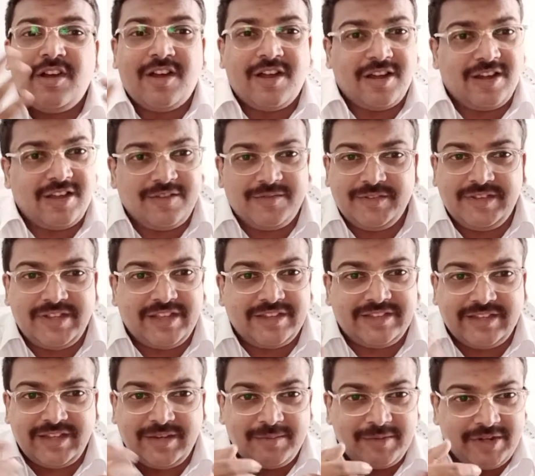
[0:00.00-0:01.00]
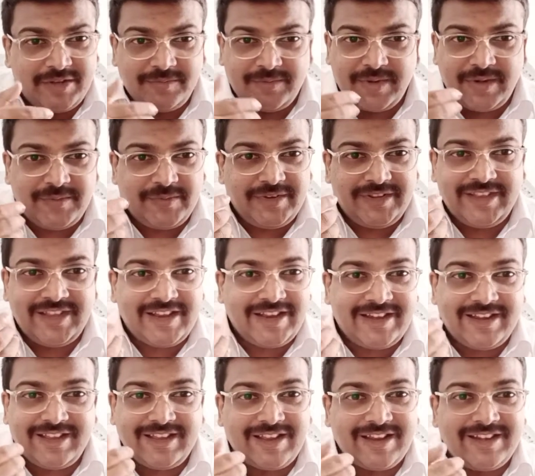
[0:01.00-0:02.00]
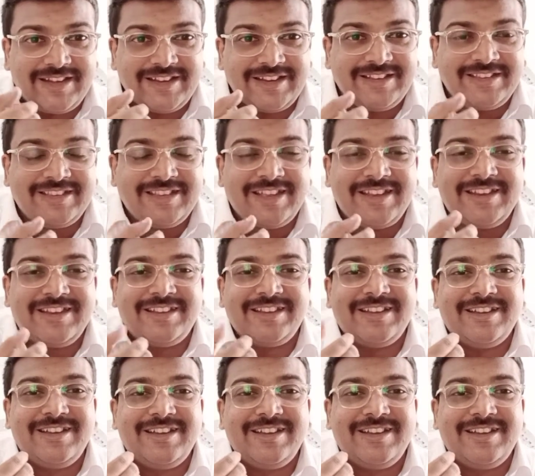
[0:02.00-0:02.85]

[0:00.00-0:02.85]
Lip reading: Along with the assignment of benefits, they get a content that